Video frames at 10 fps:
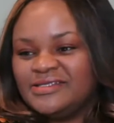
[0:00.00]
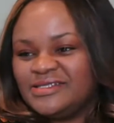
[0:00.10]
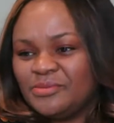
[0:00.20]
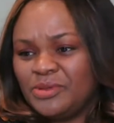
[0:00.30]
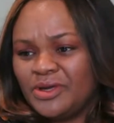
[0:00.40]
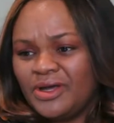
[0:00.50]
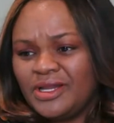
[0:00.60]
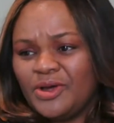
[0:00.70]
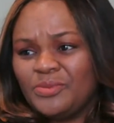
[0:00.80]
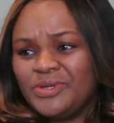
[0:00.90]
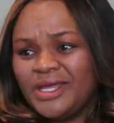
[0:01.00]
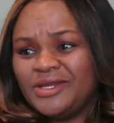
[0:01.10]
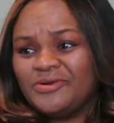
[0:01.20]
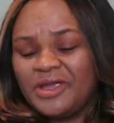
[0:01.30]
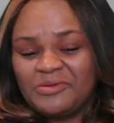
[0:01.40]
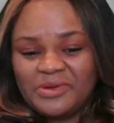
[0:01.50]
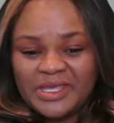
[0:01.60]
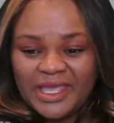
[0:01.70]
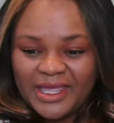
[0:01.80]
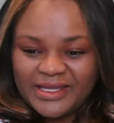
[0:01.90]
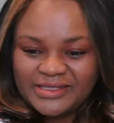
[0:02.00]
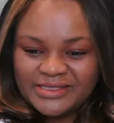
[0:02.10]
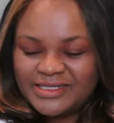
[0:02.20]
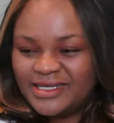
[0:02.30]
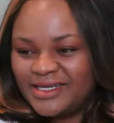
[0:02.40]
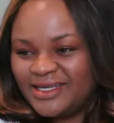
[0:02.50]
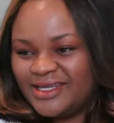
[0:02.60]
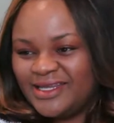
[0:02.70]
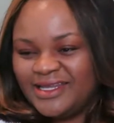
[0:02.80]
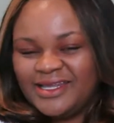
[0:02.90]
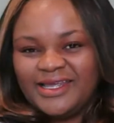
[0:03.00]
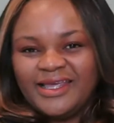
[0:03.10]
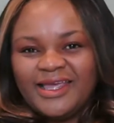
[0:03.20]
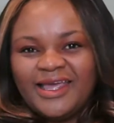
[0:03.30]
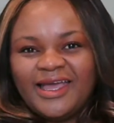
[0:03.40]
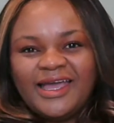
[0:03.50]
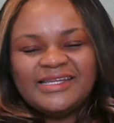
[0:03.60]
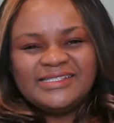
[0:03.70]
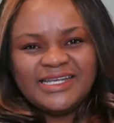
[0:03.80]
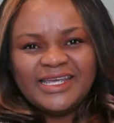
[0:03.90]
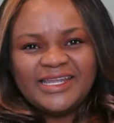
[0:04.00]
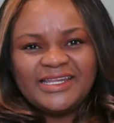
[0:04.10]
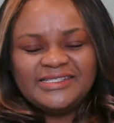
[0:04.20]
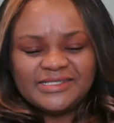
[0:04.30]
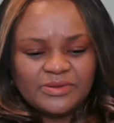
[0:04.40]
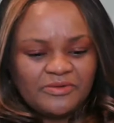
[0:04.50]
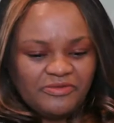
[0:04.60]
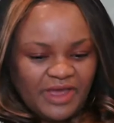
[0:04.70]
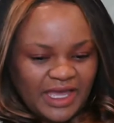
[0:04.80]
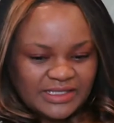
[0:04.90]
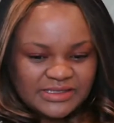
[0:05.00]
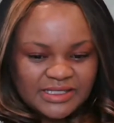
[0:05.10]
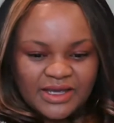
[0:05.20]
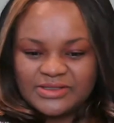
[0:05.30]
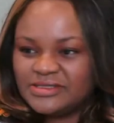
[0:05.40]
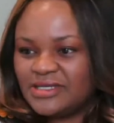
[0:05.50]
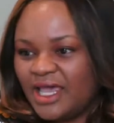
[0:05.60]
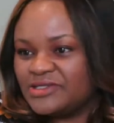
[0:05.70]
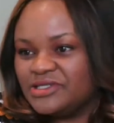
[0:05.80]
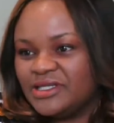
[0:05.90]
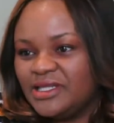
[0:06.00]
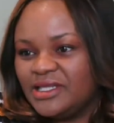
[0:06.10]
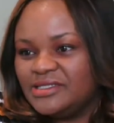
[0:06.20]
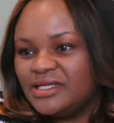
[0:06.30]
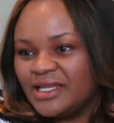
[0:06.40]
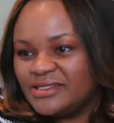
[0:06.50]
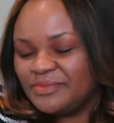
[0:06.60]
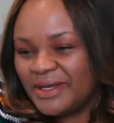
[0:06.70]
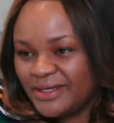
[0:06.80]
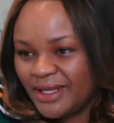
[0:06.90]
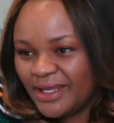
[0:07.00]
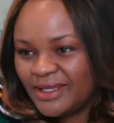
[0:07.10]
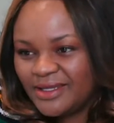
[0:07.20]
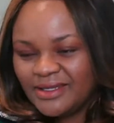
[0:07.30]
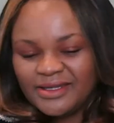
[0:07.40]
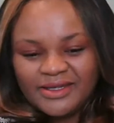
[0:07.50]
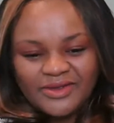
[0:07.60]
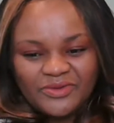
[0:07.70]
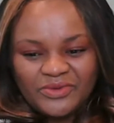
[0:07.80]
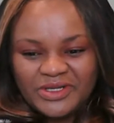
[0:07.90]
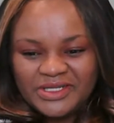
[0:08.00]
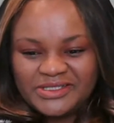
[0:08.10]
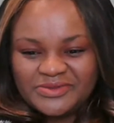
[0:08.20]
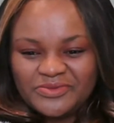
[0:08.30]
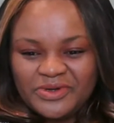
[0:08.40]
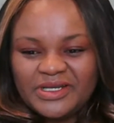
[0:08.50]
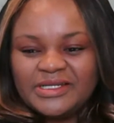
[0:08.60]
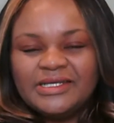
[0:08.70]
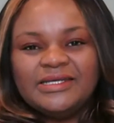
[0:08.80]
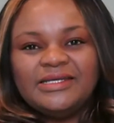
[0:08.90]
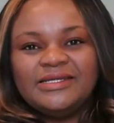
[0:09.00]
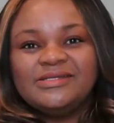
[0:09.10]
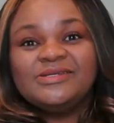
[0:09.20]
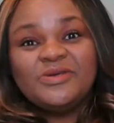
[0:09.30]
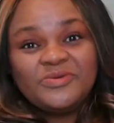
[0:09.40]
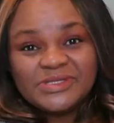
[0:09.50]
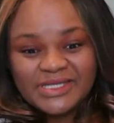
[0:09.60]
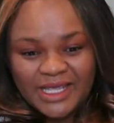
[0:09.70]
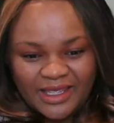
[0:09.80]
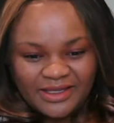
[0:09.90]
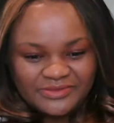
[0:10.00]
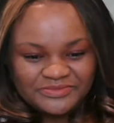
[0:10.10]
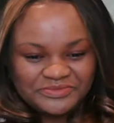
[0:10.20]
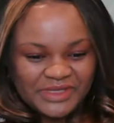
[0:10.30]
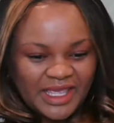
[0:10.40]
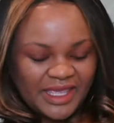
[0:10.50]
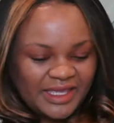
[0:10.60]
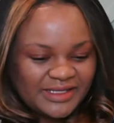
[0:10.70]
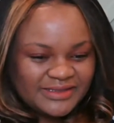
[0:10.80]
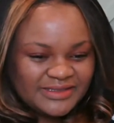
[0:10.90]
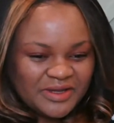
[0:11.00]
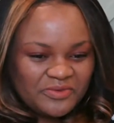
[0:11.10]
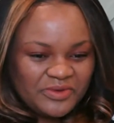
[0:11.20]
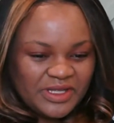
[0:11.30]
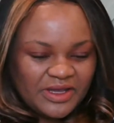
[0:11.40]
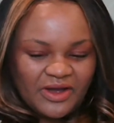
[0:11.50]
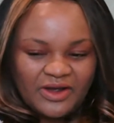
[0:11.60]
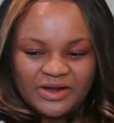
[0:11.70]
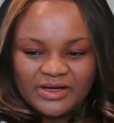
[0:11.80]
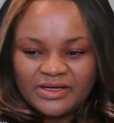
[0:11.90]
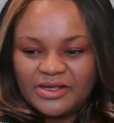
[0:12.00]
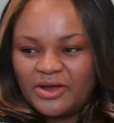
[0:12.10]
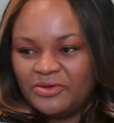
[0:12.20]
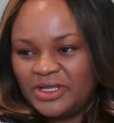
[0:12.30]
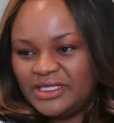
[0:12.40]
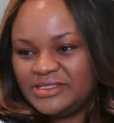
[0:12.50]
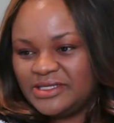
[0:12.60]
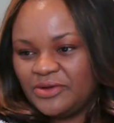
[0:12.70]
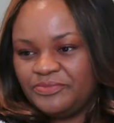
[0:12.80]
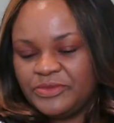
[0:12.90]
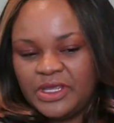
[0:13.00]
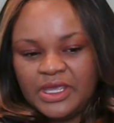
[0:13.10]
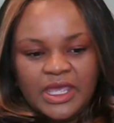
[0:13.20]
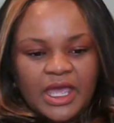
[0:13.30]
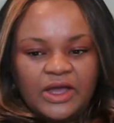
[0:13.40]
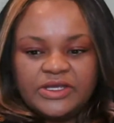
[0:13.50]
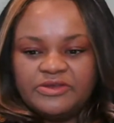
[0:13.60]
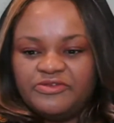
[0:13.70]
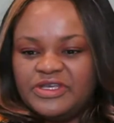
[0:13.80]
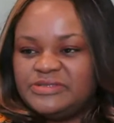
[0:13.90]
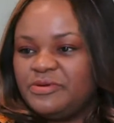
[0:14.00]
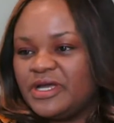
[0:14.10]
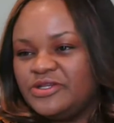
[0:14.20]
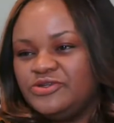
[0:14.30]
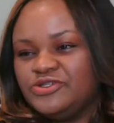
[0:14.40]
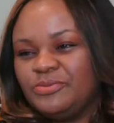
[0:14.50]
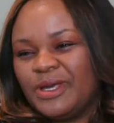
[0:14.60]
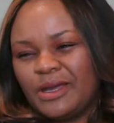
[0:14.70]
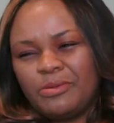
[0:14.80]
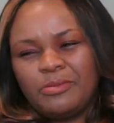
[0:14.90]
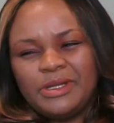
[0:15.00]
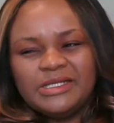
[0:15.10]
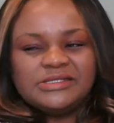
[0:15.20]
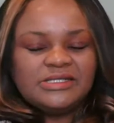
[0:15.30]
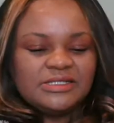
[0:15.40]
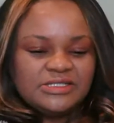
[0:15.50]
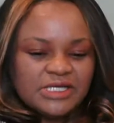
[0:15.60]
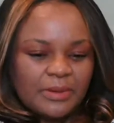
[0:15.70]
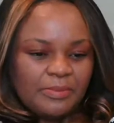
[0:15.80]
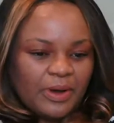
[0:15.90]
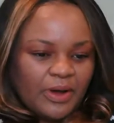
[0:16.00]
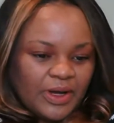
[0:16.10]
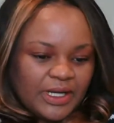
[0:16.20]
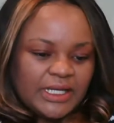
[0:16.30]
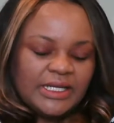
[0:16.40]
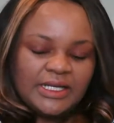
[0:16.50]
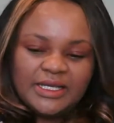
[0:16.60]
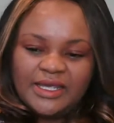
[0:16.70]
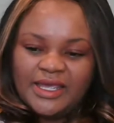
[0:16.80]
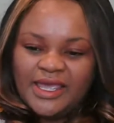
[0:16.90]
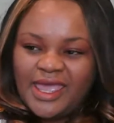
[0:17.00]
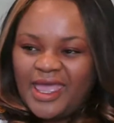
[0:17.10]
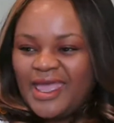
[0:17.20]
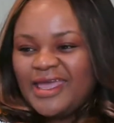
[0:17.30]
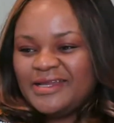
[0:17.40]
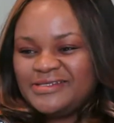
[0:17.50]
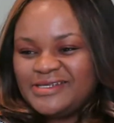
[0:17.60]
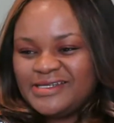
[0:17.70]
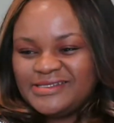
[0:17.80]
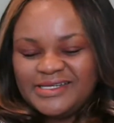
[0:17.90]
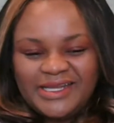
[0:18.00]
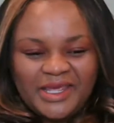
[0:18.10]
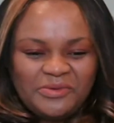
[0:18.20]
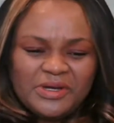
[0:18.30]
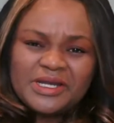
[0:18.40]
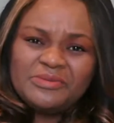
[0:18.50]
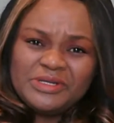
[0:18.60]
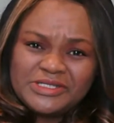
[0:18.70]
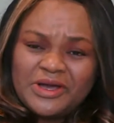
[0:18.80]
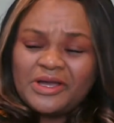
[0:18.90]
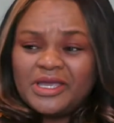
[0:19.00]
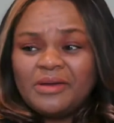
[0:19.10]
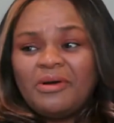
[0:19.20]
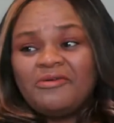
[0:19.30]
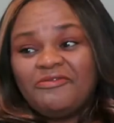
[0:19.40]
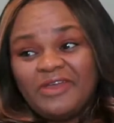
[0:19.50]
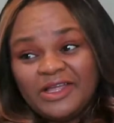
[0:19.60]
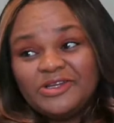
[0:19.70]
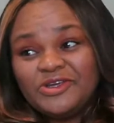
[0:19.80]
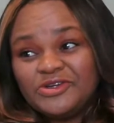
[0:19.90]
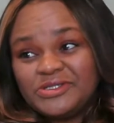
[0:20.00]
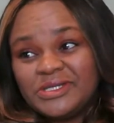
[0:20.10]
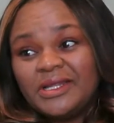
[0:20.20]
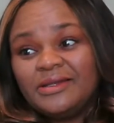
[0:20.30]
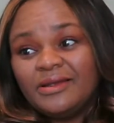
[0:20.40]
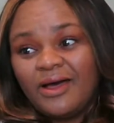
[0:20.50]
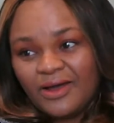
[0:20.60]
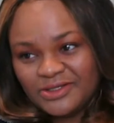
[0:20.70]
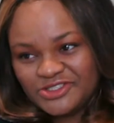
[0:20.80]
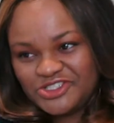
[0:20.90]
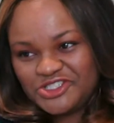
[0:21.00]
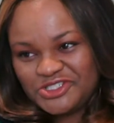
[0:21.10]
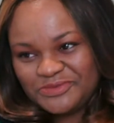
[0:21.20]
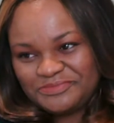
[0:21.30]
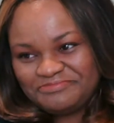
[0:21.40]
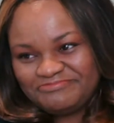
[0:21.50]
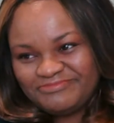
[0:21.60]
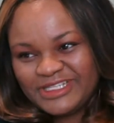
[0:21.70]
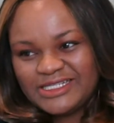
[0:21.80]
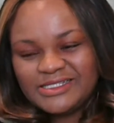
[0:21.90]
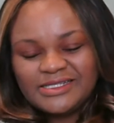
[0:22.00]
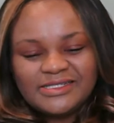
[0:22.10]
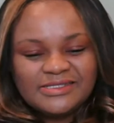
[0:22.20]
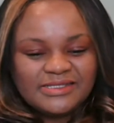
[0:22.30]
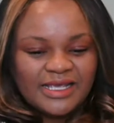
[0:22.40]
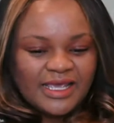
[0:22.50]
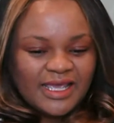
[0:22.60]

Jumping on. I hope you had a great weekend. I did. It just went fast. I was actually thinking today's Monday when it's really Tuesday and we are going. So I'll give Facebook and YouTube a couple minutes to jump on. And today we're going to be talking about failure to launch. This is